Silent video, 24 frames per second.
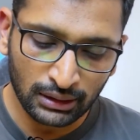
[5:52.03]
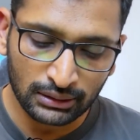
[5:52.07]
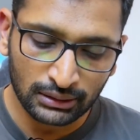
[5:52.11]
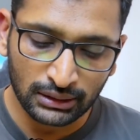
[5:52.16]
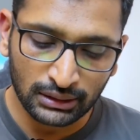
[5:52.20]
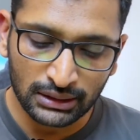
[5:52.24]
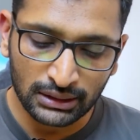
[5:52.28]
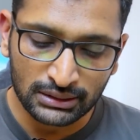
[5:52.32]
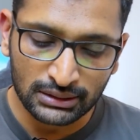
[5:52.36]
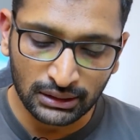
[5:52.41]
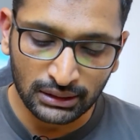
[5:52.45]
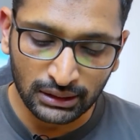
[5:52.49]

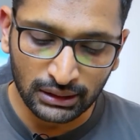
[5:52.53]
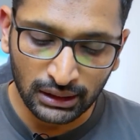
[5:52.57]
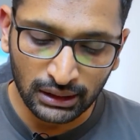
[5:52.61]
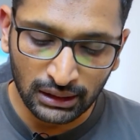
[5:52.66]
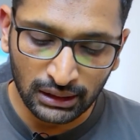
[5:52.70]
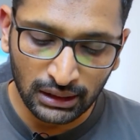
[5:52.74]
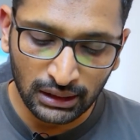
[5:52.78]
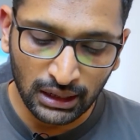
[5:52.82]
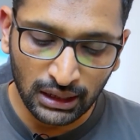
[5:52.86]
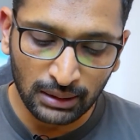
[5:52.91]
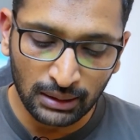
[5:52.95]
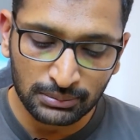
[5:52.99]
There is a
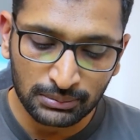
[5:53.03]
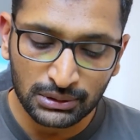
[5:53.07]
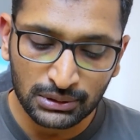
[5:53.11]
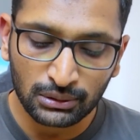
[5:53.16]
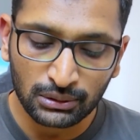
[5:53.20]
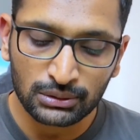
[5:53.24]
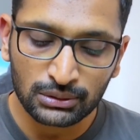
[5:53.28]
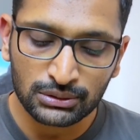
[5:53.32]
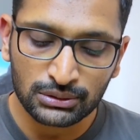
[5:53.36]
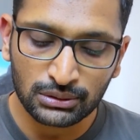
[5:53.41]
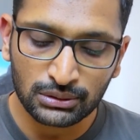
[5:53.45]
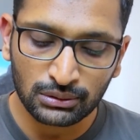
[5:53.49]
GitLab
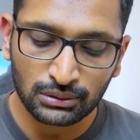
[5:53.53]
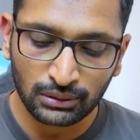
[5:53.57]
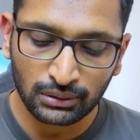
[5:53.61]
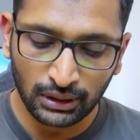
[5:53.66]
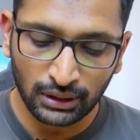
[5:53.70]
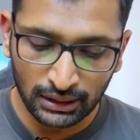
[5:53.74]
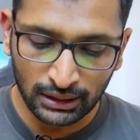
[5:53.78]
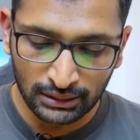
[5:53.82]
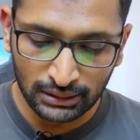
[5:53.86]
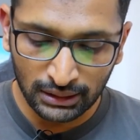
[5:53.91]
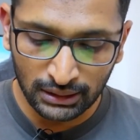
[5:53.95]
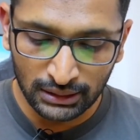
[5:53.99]
also,
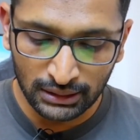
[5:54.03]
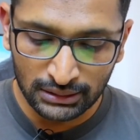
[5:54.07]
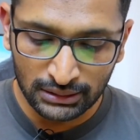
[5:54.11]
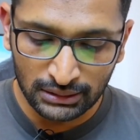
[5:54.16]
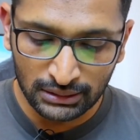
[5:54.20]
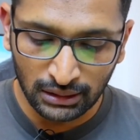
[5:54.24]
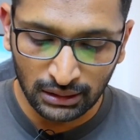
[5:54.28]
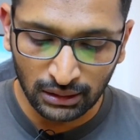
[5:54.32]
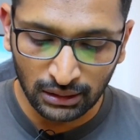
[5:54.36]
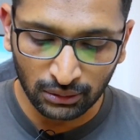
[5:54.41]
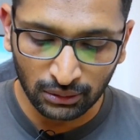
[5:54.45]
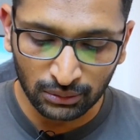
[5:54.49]
and there is
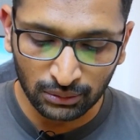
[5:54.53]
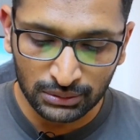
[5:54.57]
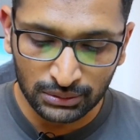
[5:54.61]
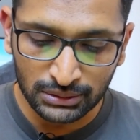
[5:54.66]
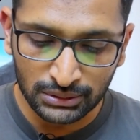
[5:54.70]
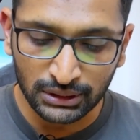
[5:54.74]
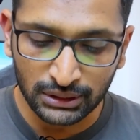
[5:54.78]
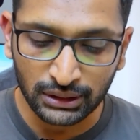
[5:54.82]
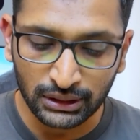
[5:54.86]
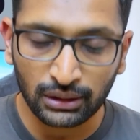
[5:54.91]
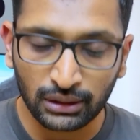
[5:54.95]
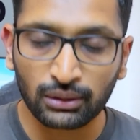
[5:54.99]
a Argo
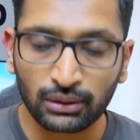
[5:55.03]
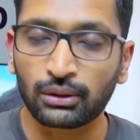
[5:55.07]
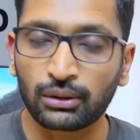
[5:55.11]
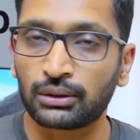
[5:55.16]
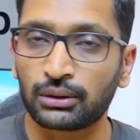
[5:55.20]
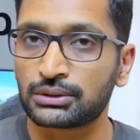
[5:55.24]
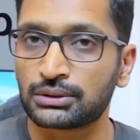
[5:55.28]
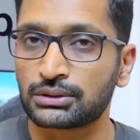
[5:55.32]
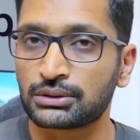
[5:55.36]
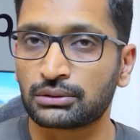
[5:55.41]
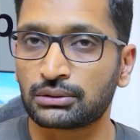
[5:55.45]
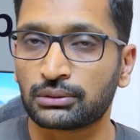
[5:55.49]
C D
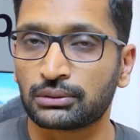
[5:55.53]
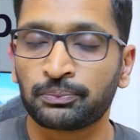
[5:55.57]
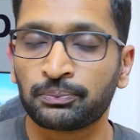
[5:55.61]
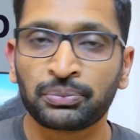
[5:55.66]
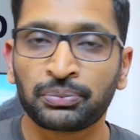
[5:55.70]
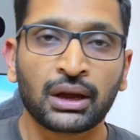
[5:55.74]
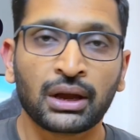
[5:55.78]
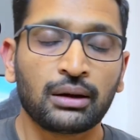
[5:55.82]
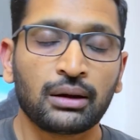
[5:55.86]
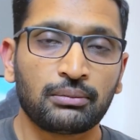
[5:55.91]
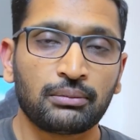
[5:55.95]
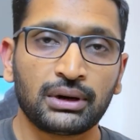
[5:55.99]
also.
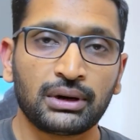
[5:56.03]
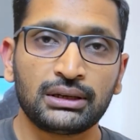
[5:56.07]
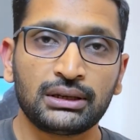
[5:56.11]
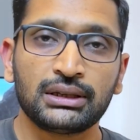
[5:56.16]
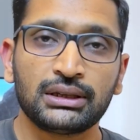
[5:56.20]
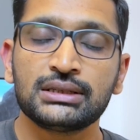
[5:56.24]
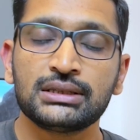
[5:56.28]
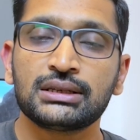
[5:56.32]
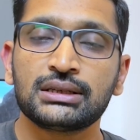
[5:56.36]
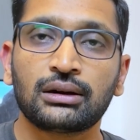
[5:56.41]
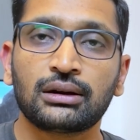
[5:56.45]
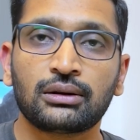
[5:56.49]
But
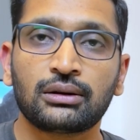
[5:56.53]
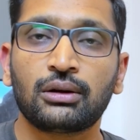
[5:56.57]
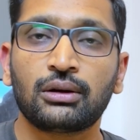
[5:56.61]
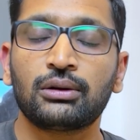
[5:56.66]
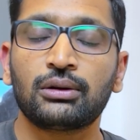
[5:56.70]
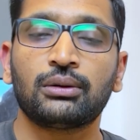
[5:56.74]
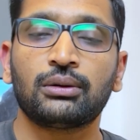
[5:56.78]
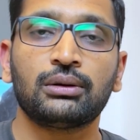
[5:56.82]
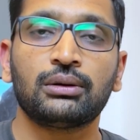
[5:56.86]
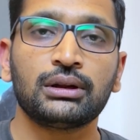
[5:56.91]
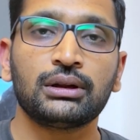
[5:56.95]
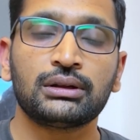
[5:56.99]
these are
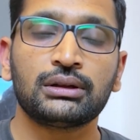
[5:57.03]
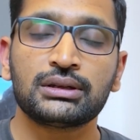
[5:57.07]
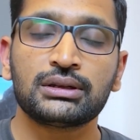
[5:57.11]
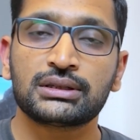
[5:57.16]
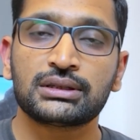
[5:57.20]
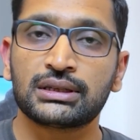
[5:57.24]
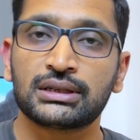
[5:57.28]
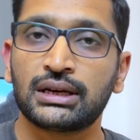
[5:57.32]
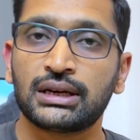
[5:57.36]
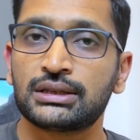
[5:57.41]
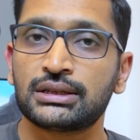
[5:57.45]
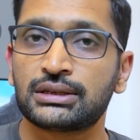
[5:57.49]
not only the
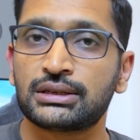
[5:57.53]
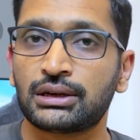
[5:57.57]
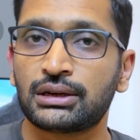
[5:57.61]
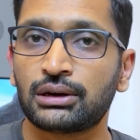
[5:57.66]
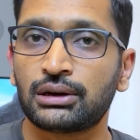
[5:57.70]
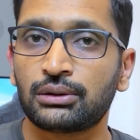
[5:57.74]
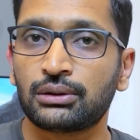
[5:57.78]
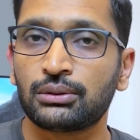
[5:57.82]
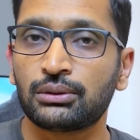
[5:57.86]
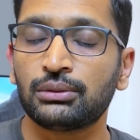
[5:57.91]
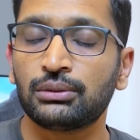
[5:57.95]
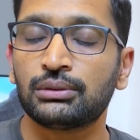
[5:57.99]
C I C
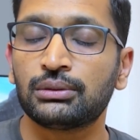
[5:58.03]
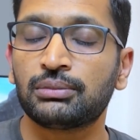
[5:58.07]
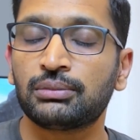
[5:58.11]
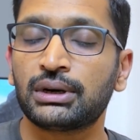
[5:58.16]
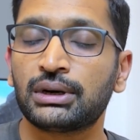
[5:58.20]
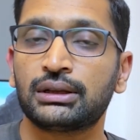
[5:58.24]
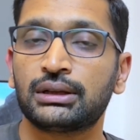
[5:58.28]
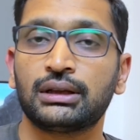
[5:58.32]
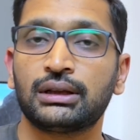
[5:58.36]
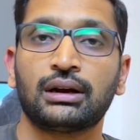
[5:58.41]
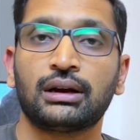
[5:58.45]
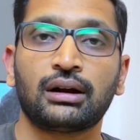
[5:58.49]
D tools,
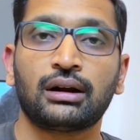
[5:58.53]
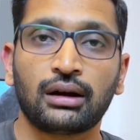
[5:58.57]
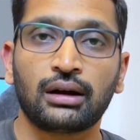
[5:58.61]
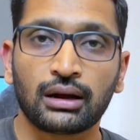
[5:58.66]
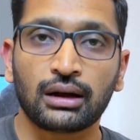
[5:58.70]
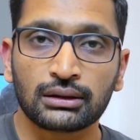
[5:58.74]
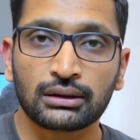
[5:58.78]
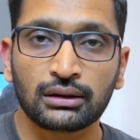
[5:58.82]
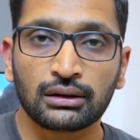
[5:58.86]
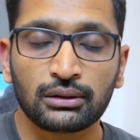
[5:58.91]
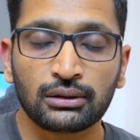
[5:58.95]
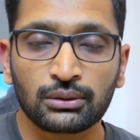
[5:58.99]
but there are
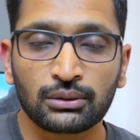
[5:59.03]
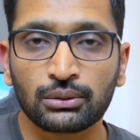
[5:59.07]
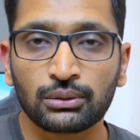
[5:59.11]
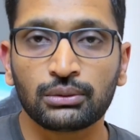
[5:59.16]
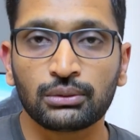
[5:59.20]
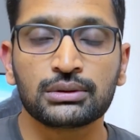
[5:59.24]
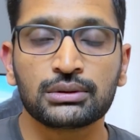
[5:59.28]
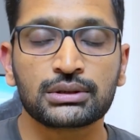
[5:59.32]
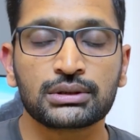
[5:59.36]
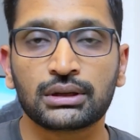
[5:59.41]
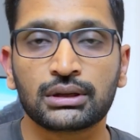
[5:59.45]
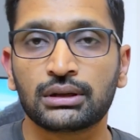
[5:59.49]
other
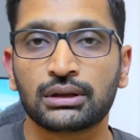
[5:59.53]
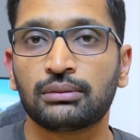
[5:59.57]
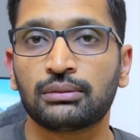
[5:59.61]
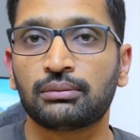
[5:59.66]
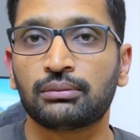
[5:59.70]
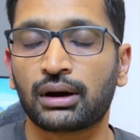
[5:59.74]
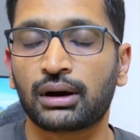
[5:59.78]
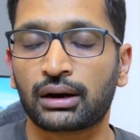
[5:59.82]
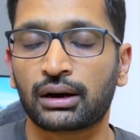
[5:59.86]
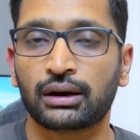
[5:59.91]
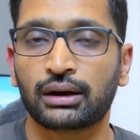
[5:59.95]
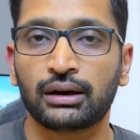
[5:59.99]
tools in the
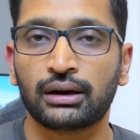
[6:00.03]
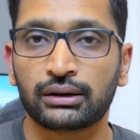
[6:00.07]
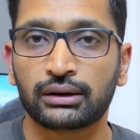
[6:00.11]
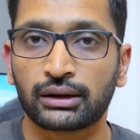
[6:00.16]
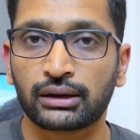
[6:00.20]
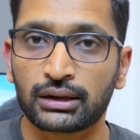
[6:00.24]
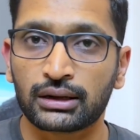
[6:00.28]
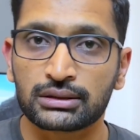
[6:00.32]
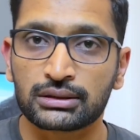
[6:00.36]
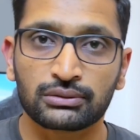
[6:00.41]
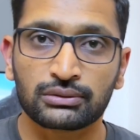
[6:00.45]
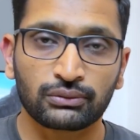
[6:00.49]
market
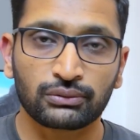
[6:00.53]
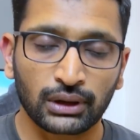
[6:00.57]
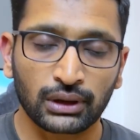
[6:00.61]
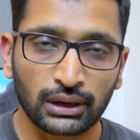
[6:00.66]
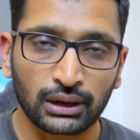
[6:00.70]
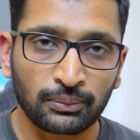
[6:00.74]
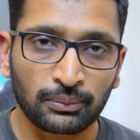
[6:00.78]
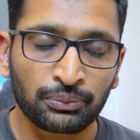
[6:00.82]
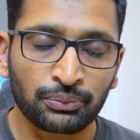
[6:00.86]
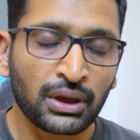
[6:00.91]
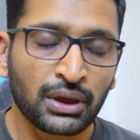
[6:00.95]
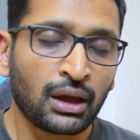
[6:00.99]
as
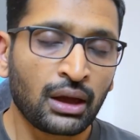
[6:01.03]
well.